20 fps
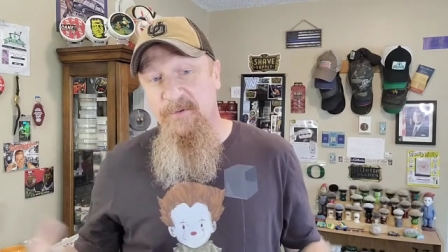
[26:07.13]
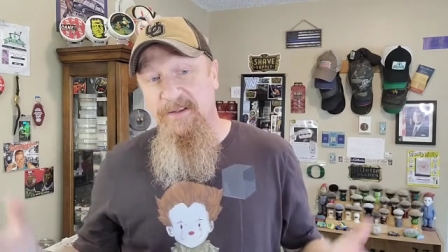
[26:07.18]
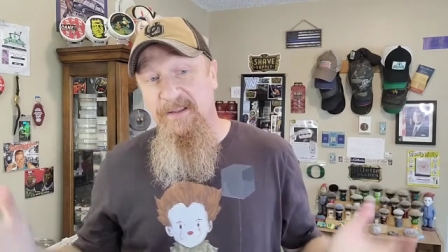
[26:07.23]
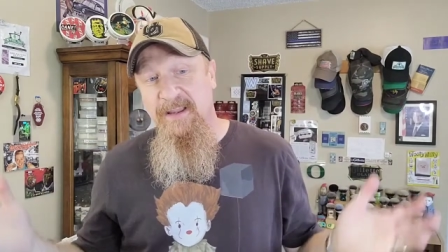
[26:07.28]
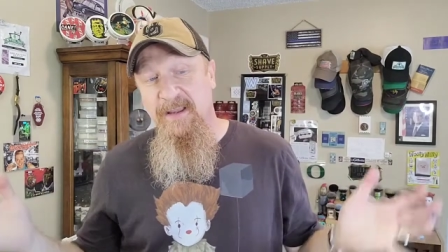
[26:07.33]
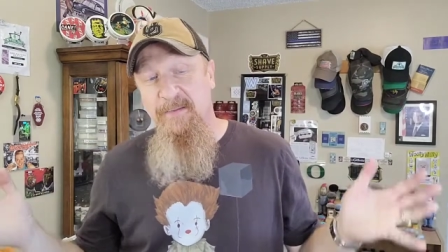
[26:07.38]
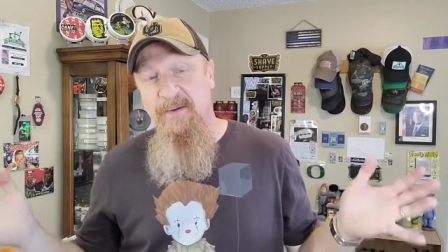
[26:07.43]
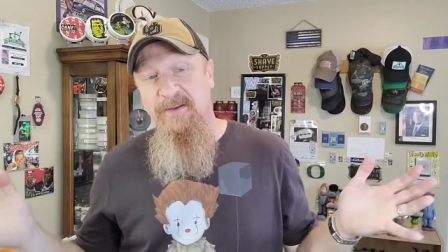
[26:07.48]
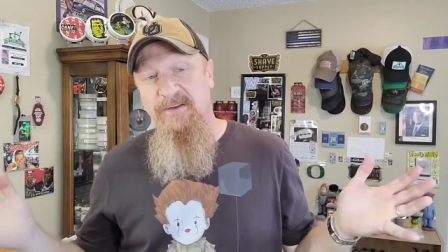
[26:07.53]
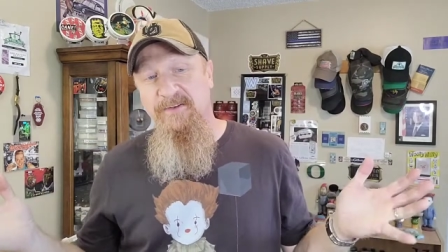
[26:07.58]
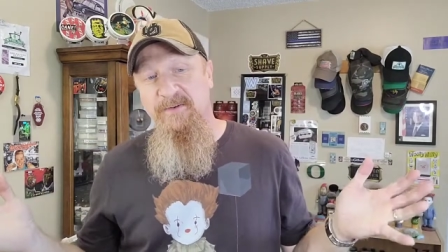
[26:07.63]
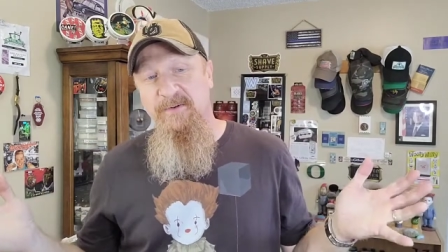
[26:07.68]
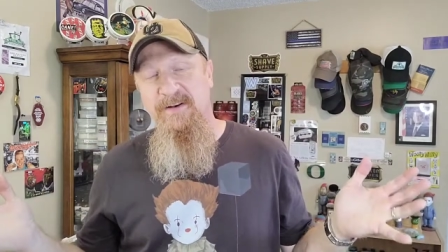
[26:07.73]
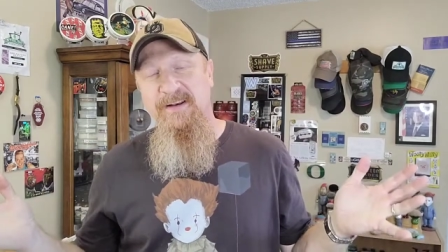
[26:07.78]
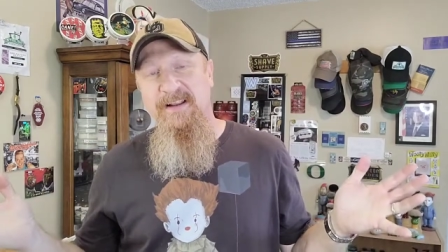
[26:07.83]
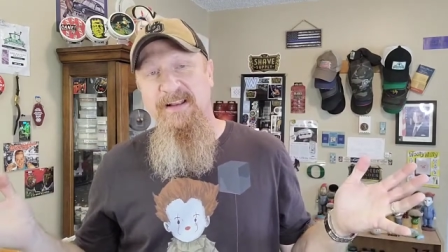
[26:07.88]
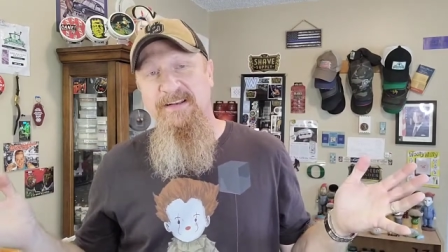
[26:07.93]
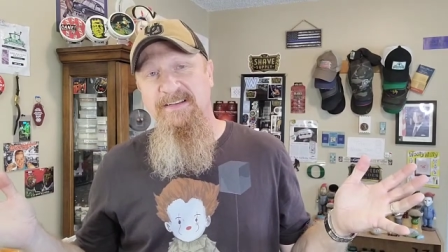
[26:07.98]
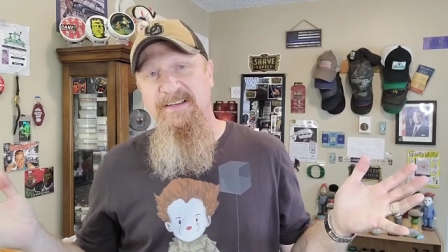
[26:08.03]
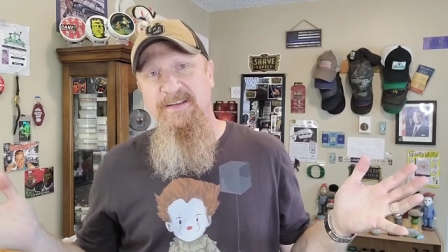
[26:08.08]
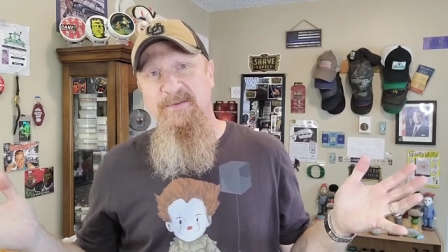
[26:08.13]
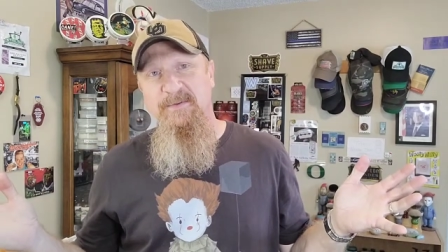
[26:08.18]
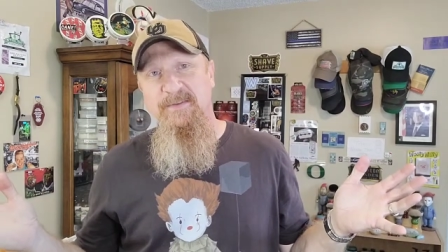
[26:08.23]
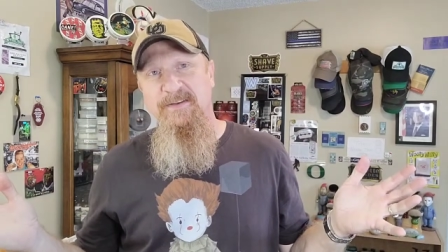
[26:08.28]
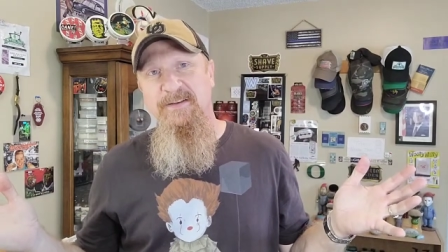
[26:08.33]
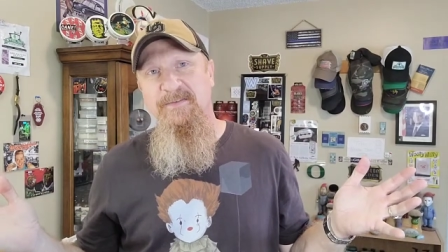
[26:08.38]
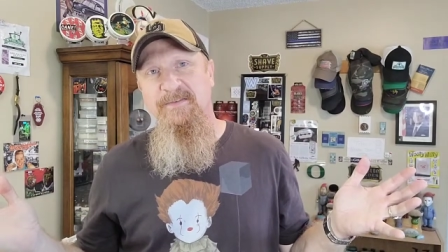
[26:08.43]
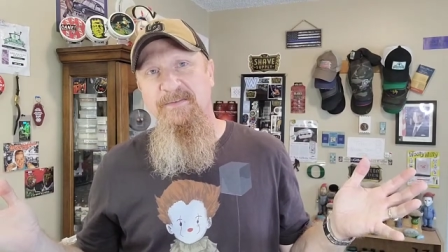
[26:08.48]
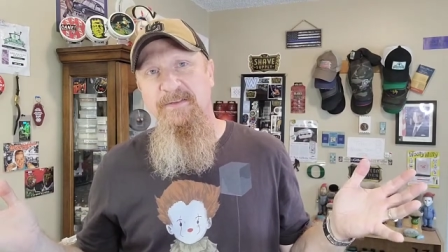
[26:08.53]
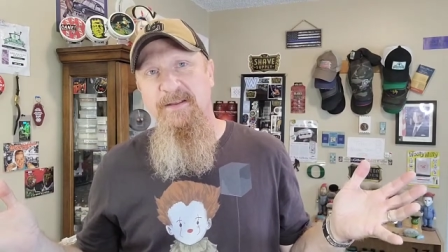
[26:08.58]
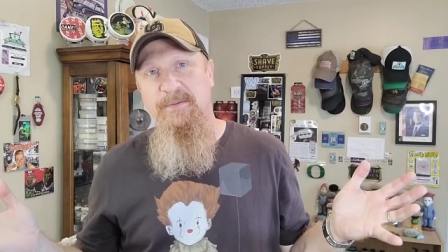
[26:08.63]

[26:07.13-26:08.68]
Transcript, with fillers: when it came out in 2019 with a different